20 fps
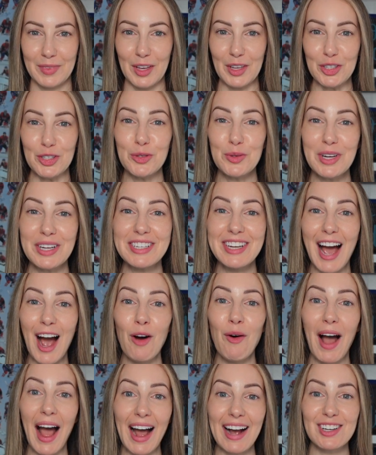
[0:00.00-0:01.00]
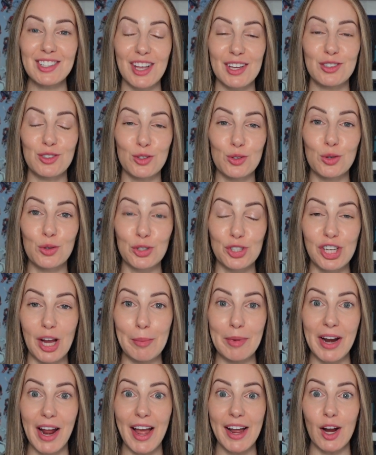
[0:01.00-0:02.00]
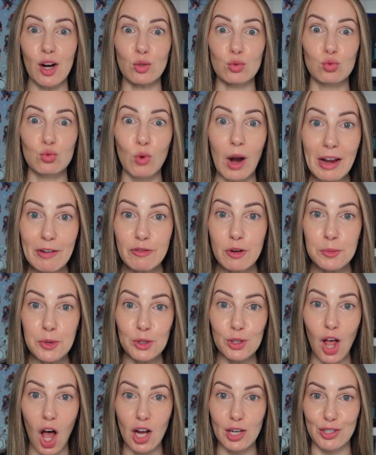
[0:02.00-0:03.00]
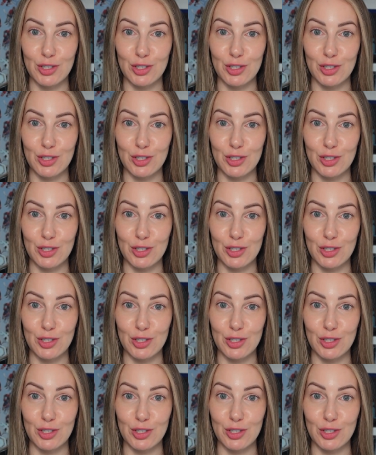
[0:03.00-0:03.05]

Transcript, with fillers: You can now access Google Gemini right from your lock